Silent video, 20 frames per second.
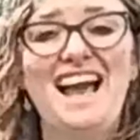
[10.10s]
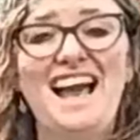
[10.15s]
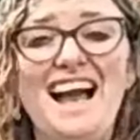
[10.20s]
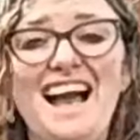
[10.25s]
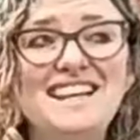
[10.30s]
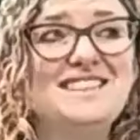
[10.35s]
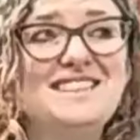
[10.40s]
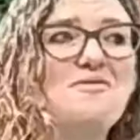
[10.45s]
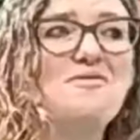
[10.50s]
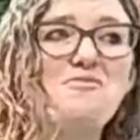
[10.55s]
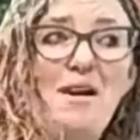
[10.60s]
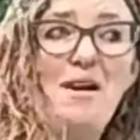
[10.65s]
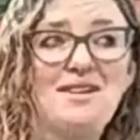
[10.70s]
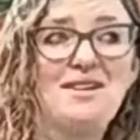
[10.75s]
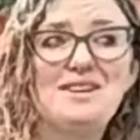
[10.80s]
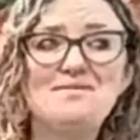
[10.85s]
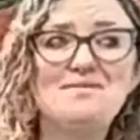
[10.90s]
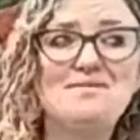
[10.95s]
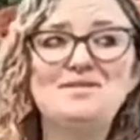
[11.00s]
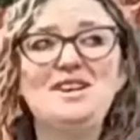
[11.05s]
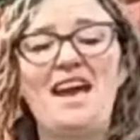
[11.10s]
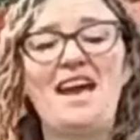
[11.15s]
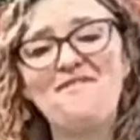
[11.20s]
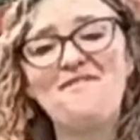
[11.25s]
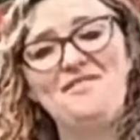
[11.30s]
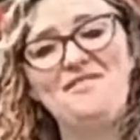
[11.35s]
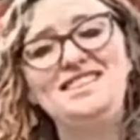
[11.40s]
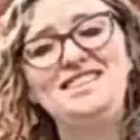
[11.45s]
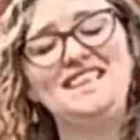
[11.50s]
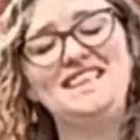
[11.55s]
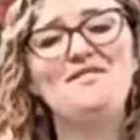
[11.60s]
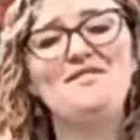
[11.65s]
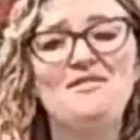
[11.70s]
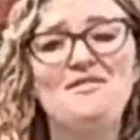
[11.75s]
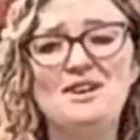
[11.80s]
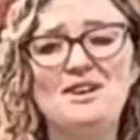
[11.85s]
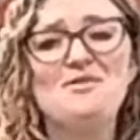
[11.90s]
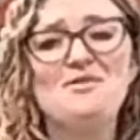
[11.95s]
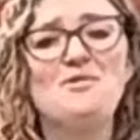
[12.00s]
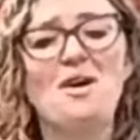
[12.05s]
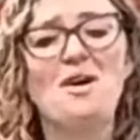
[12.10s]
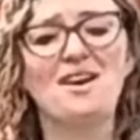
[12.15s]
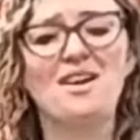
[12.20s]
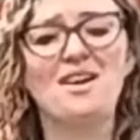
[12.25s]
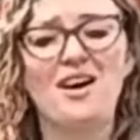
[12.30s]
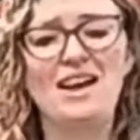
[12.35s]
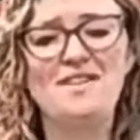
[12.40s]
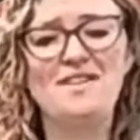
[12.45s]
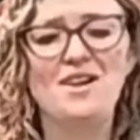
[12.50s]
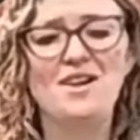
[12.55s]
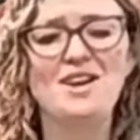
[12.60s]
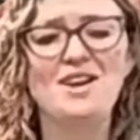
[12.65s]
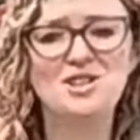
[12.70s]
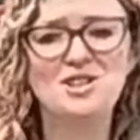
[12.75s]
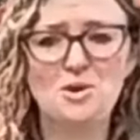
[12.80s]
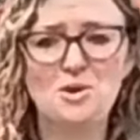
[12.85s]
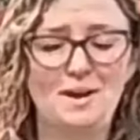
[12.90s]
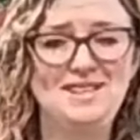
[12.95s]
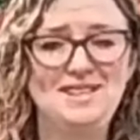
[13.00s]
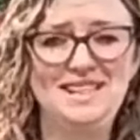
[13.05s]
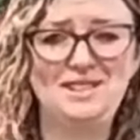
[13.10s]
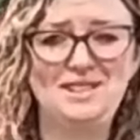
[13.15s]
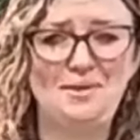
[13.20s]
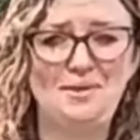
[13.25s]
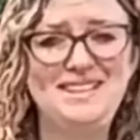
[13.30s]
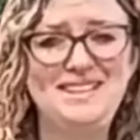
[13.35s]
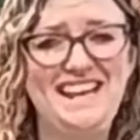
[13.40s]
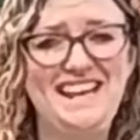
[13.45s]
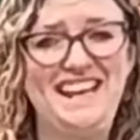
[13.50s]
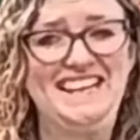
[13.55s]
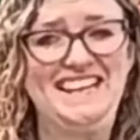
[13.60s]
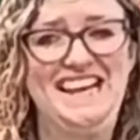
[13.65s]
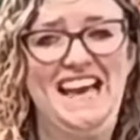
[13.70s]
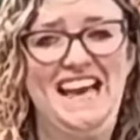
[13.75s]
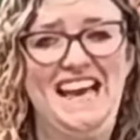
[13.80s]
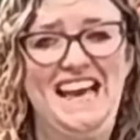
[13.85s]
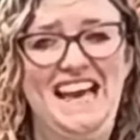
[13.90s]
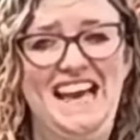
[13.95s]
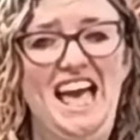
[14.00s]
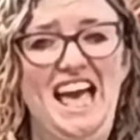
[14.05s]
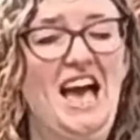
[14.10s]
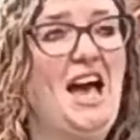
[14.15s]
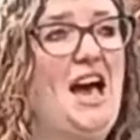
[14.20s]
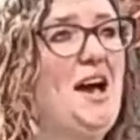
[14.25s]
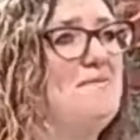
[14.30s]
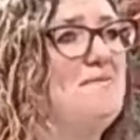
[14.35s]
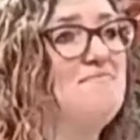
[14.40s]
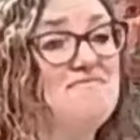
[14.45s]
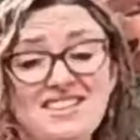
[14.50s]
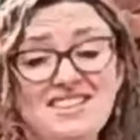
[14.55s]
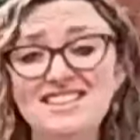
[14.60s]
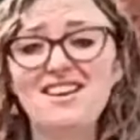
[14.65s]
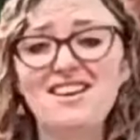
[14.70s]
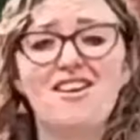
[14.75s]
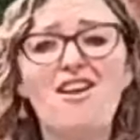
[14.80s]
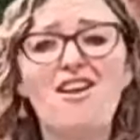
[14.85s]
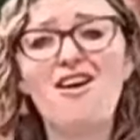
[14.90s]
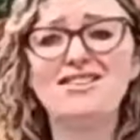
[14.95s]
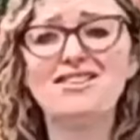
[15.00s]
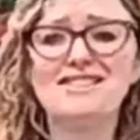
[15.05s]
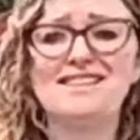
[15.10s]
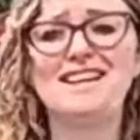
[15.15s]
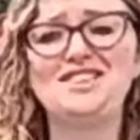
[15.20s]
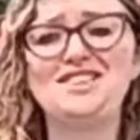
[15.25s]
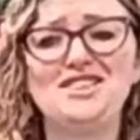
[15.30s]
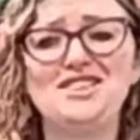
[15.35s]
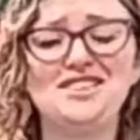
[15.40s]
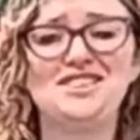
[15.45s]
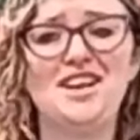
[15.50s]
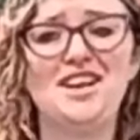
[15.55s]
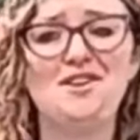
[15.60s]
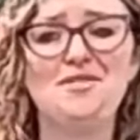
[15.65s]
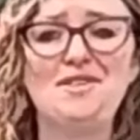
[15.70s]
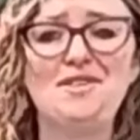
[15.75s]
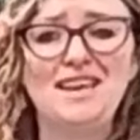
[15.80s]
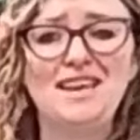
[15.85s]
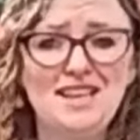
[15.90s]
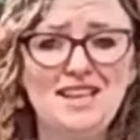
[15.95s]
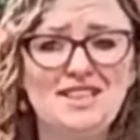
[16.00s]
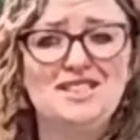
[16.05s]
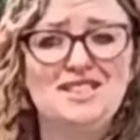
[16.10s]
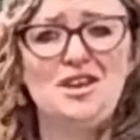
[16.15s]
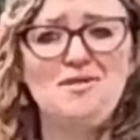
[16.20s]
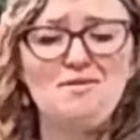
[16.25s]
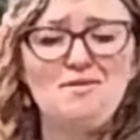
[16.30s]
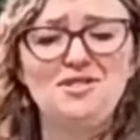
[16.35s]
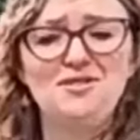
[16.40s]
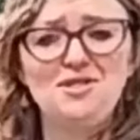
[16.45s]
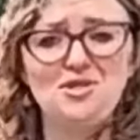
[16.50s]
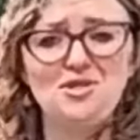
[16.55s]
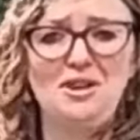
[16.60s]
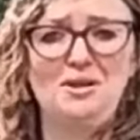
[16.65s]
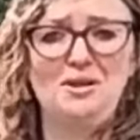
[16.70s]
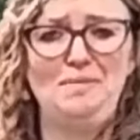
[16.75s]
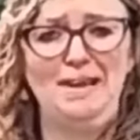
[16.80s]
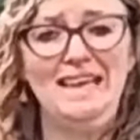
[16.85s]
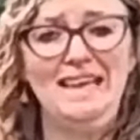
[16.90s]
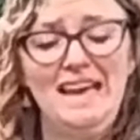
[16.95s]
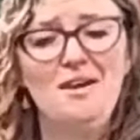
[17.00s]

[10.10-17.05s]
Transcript: and welcome to FSC Fieldwork Live 2020. This is our last session, so thank you so much for joining me.